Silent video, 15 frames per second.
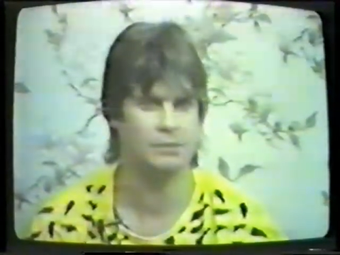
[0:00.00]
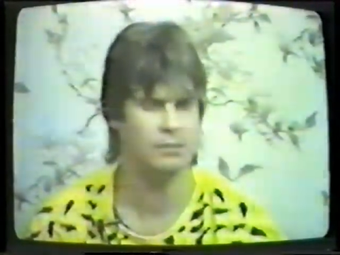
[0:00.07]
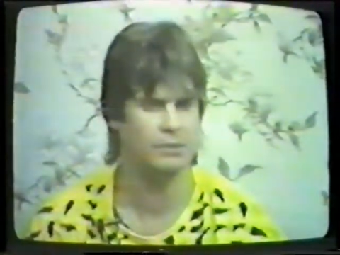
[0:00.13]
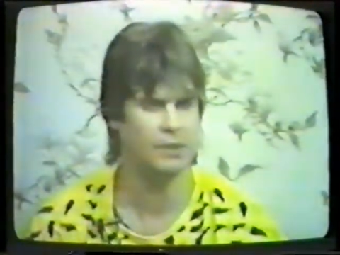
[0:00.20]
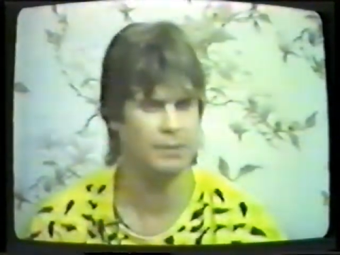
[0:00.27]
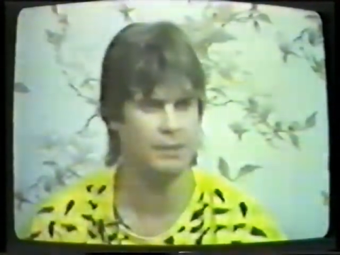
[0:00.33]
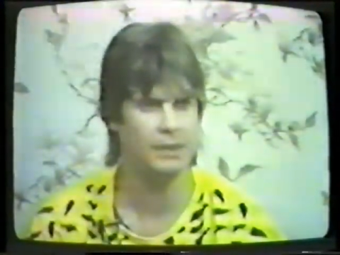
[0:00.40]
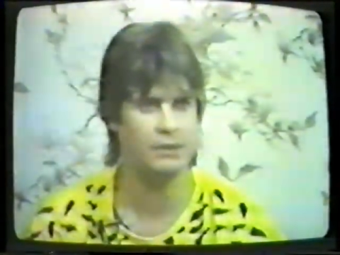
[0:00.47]
But
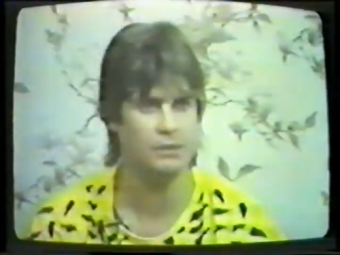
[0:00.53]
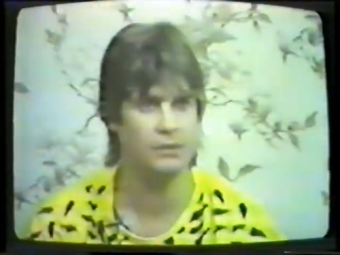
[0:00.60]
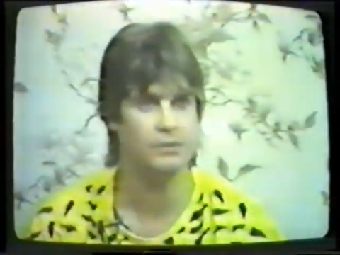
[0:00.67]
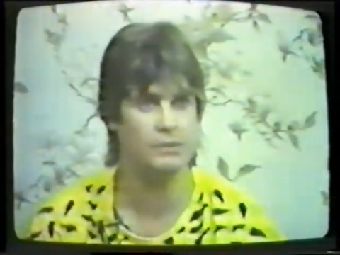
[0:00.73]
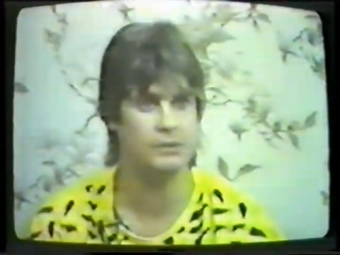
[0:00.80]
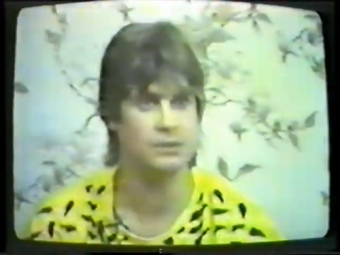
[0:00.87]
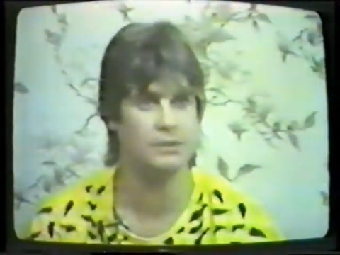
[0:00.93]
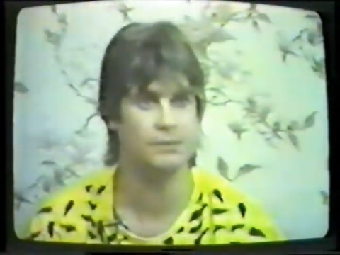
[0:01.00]
what about
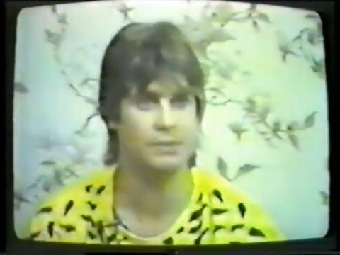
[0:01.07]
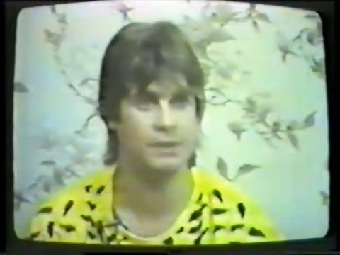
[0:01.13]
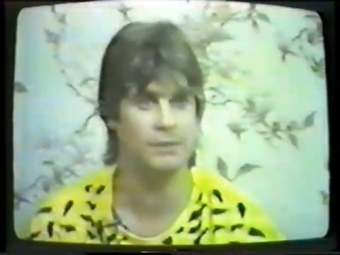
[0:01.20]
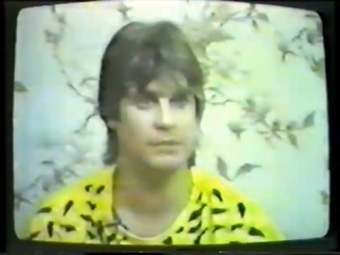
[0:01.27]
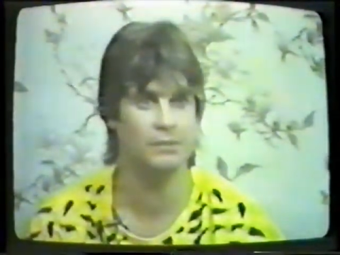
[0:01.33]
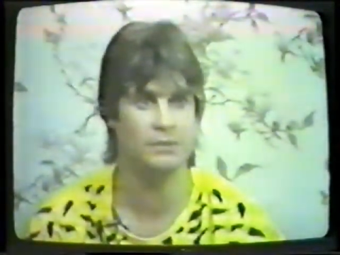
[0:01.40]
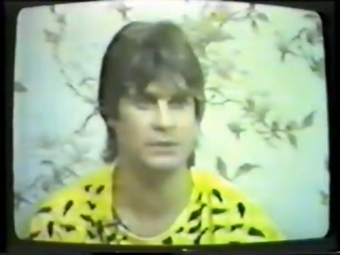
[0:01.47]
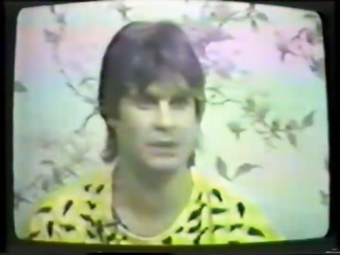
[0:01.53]
cruelty to
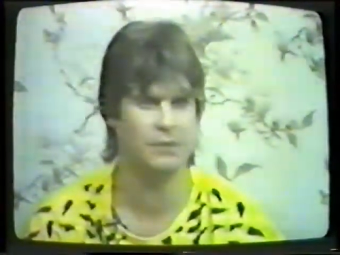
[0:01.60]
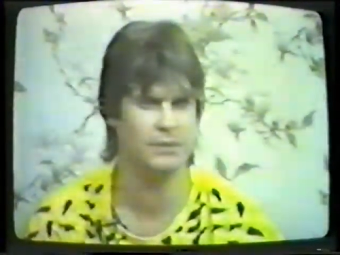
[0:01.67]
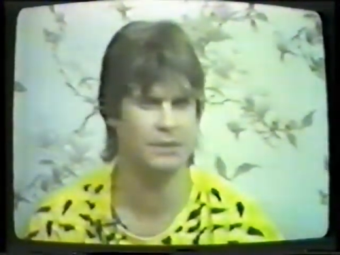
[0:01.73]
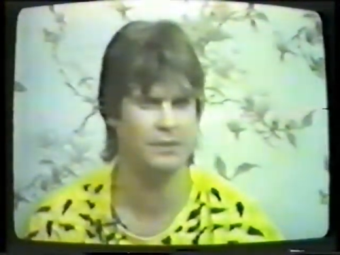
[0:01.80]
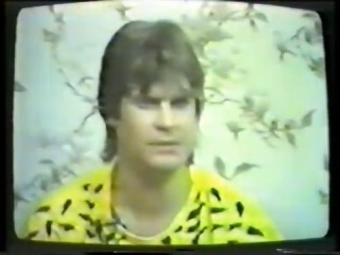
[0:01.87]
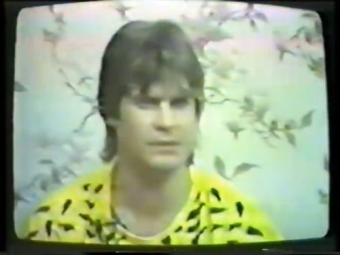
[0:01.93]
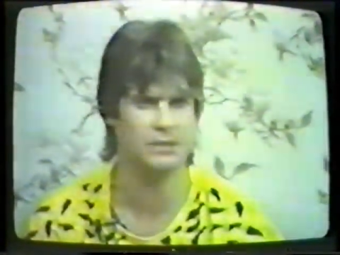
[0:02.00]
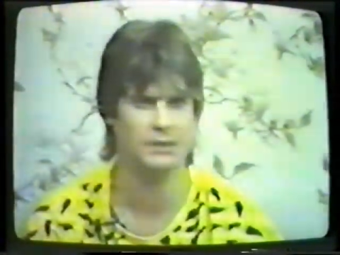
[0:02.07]
people? Does anyone
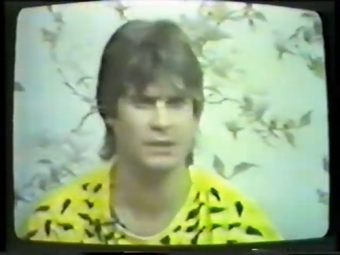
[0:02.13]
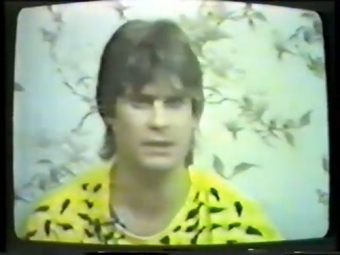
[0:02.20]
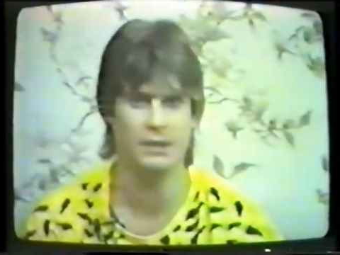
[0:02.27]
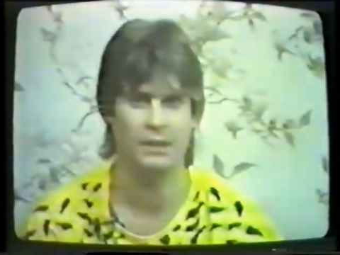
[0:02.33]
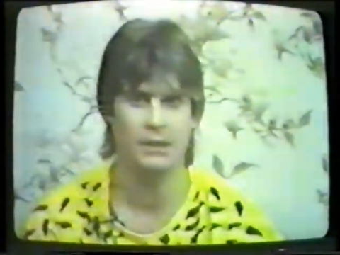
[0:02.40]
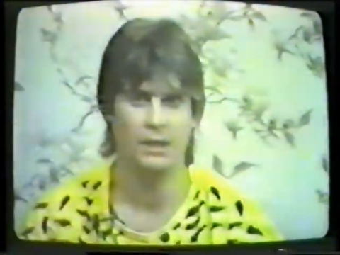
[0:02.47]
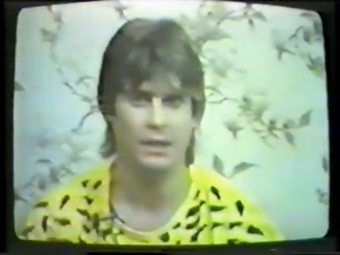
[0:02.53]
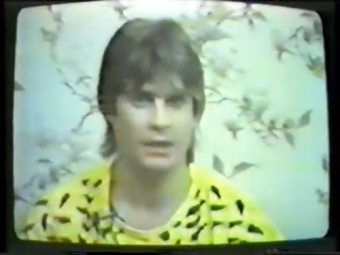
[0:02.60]
ever
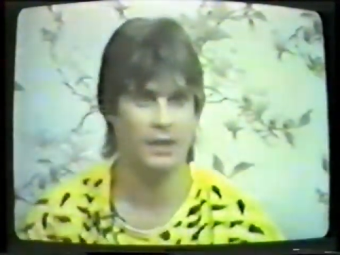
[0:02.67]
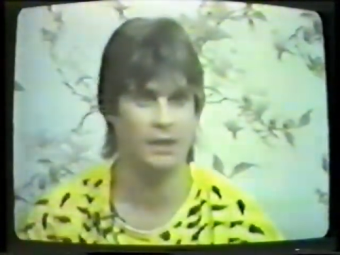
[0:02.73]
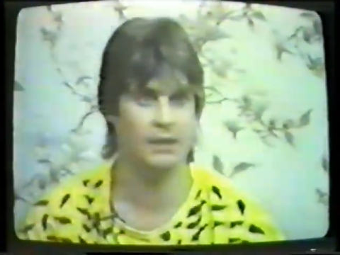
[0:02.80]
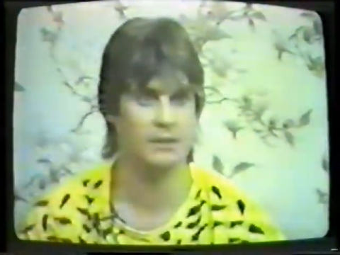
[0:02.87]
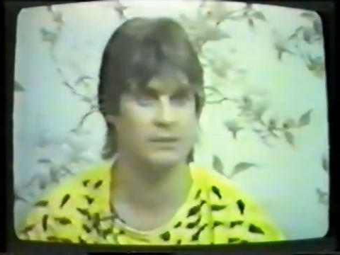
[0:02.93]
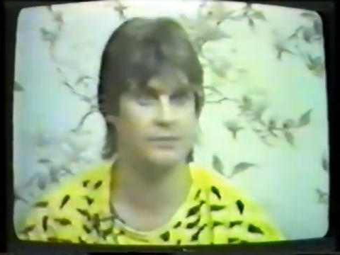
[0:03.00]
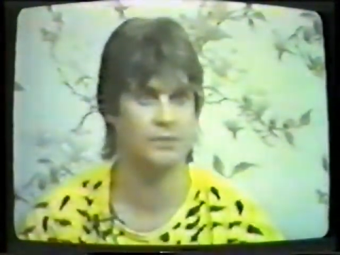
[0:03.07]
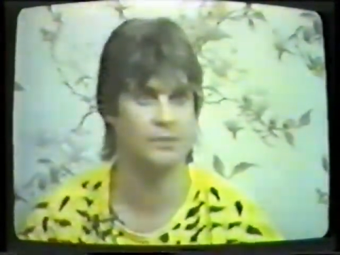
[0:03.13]
say, hey,
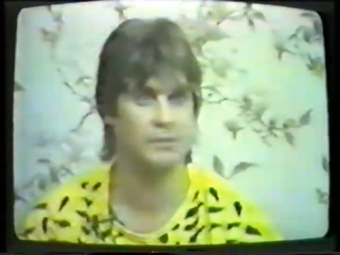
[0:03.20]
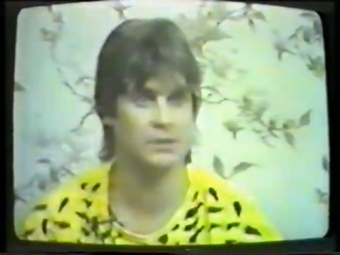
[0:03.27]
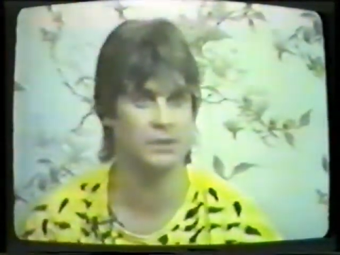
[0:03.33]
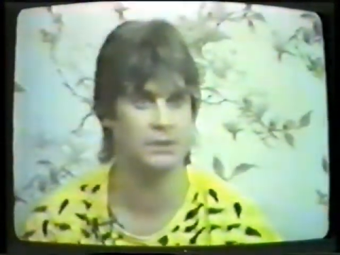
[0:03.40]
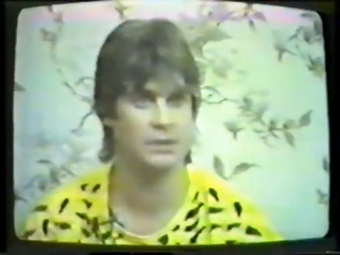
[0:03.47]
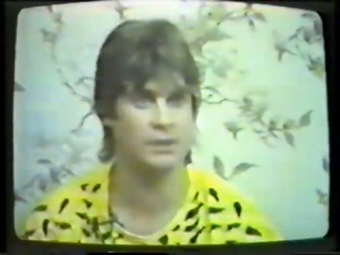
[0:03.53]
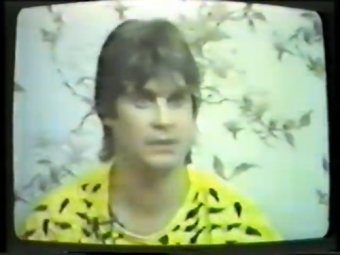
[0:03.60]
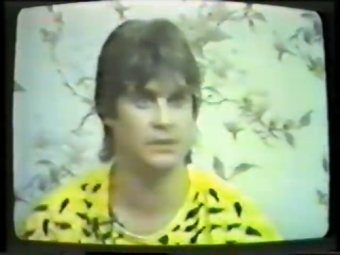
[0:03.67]
let's form a
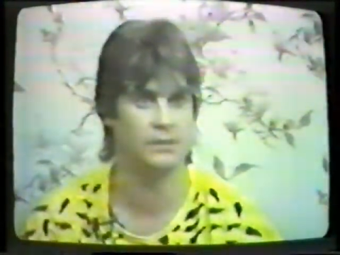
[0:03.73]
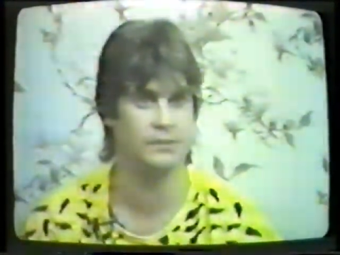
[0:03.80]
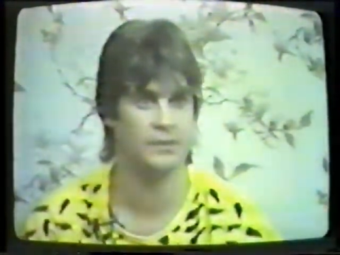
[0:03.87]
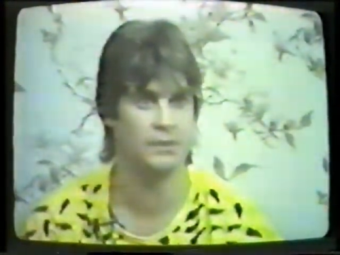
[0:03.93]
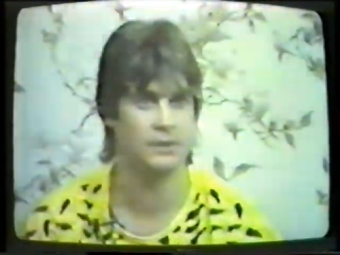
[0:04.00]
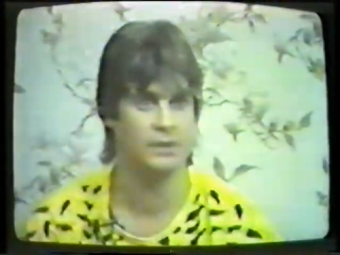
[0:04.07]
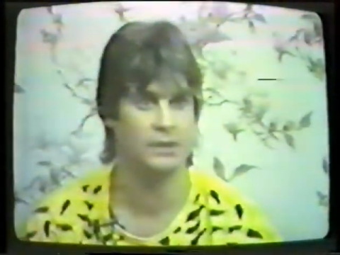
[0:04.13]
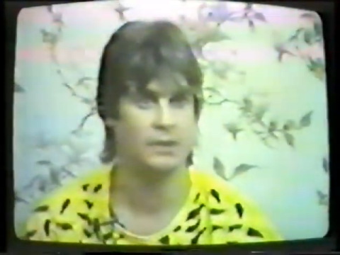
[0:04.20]
society for
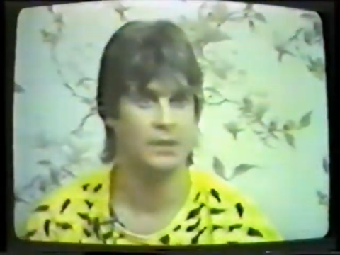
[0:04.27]
the